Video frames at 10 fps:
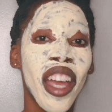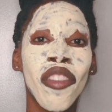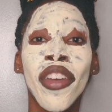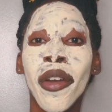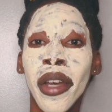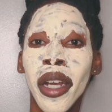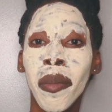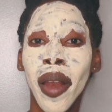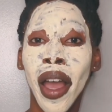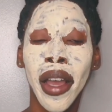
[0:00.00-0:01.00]
It felt good
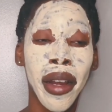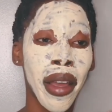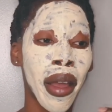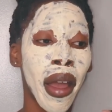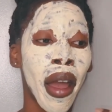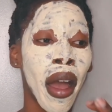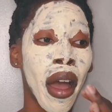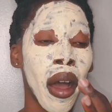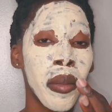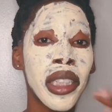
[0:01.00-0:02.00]
applying it.
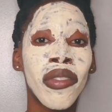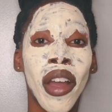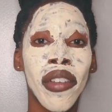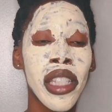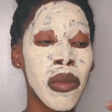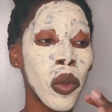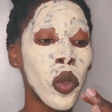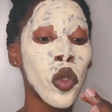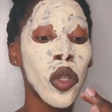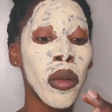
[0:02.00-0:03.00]
It's very
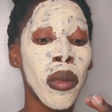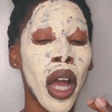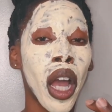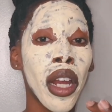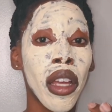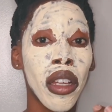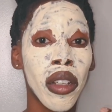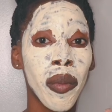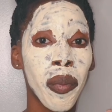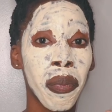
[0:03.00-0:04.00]
smooth, but I
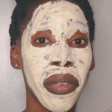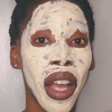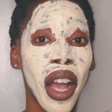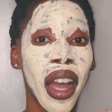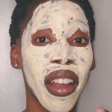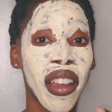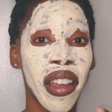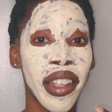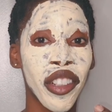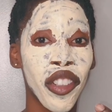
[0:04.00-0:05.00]
got an
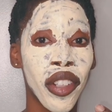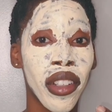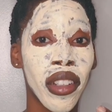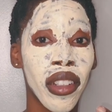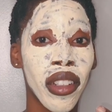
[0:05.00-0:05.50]
itch.